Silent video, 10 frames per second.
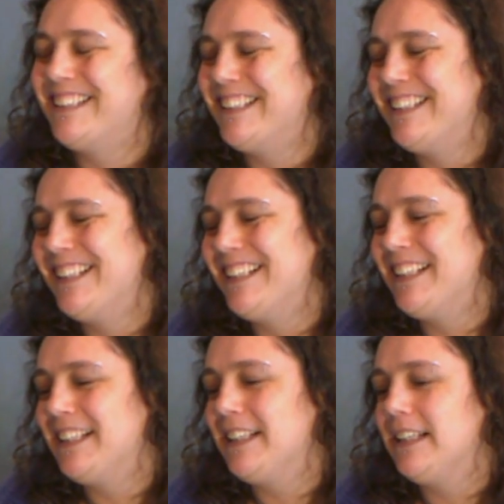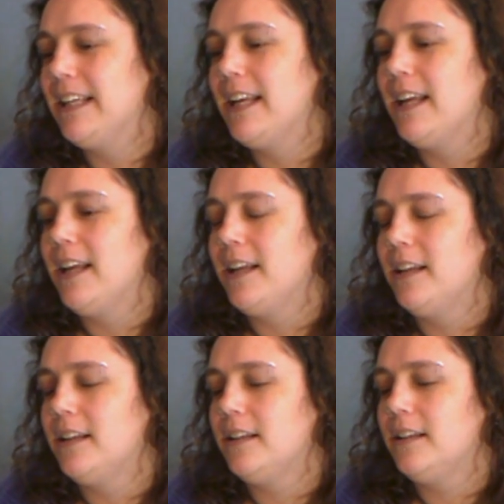connect to? How
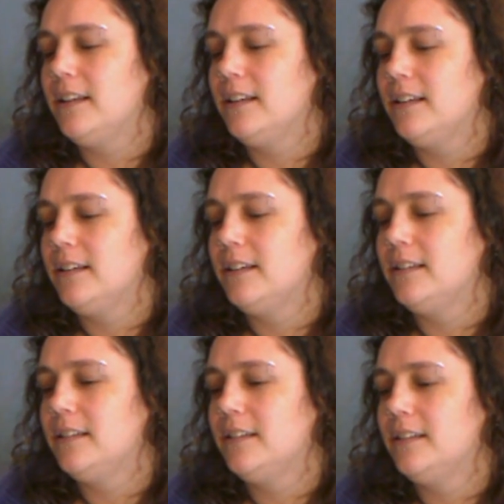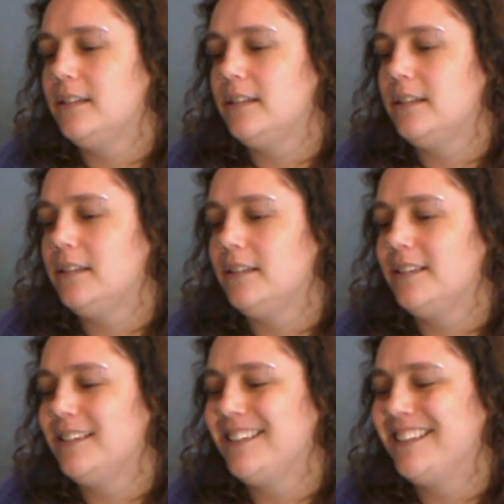could potential undergraduates or
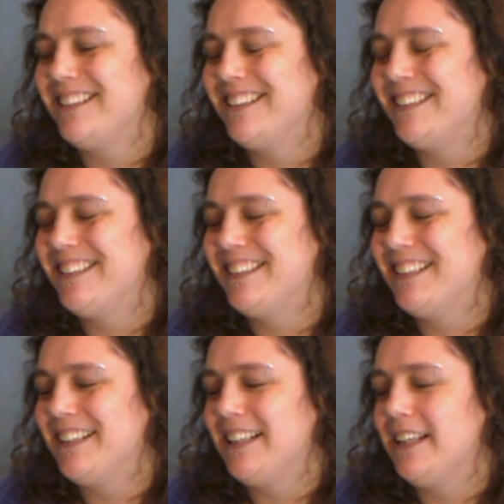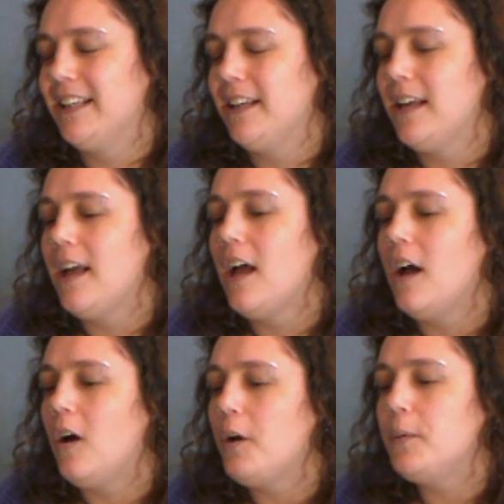postgraduates use this work?
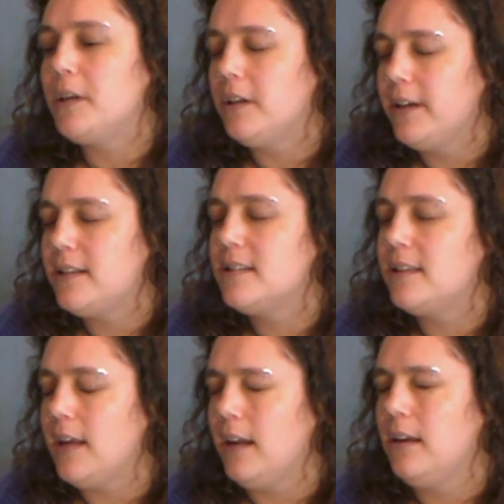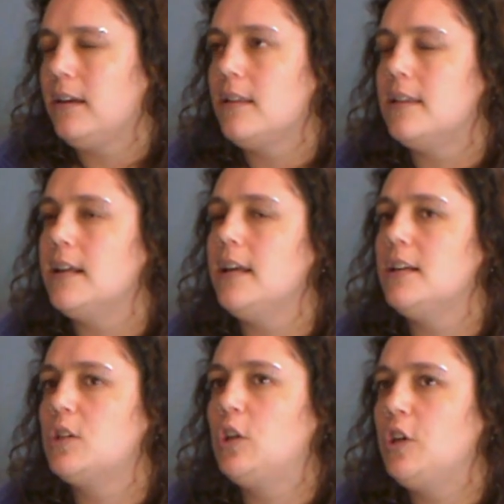I would like to think that
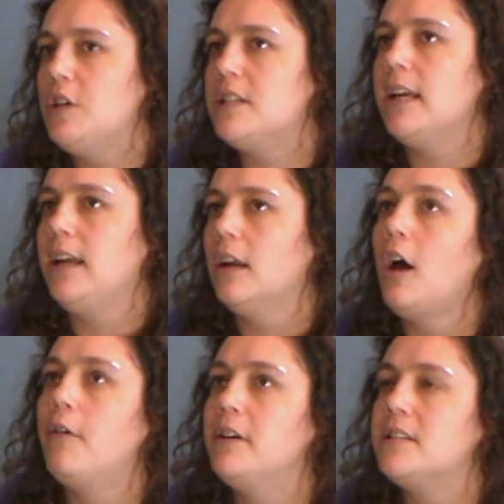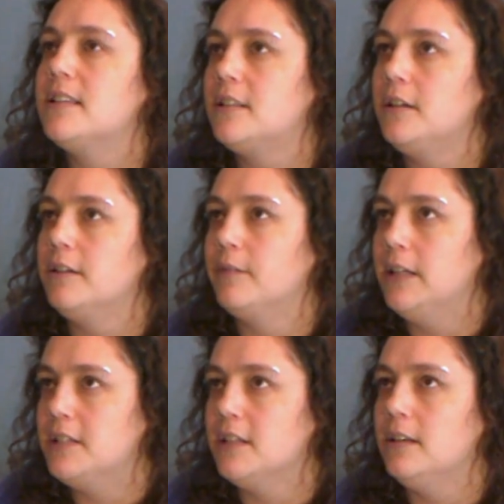it could encourage the study of
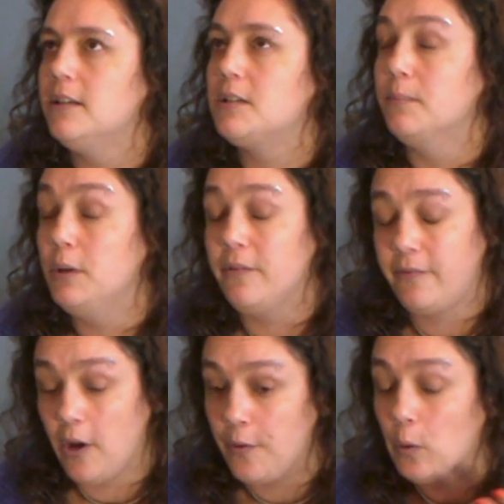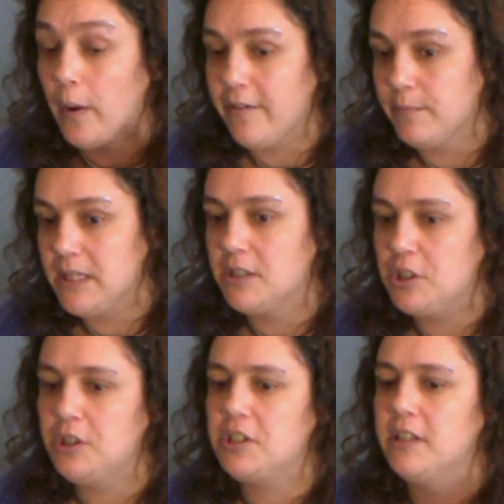religion to move further away from
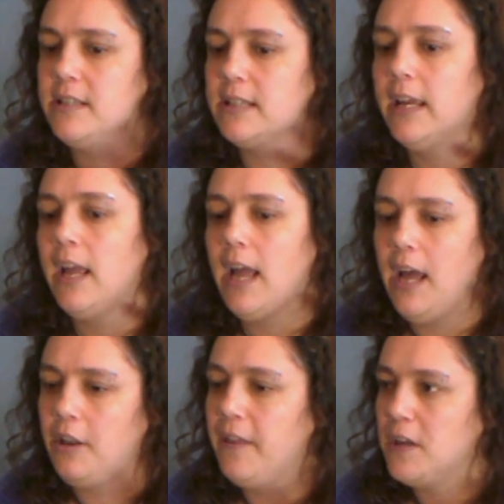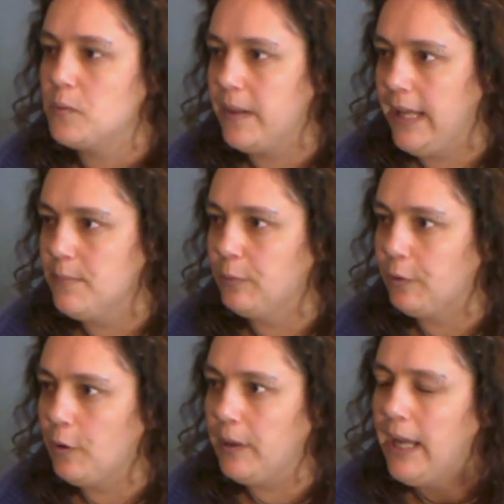institutions and things with labels
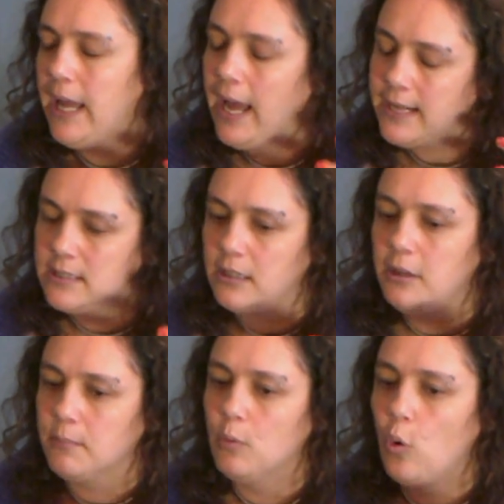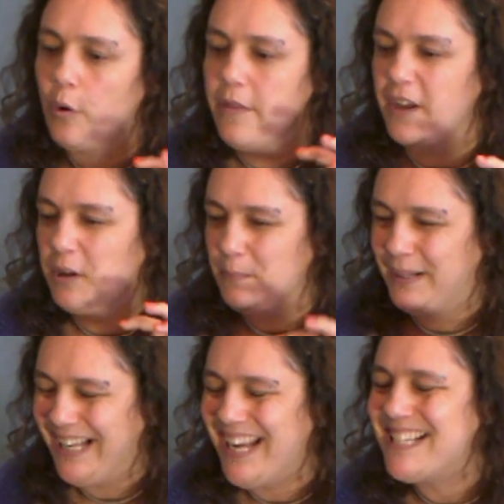on, and to look more at the
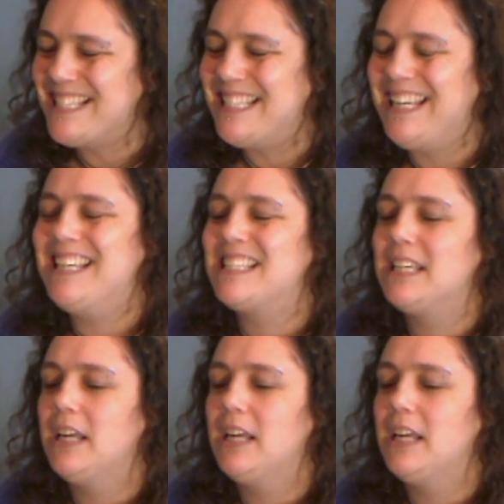complexities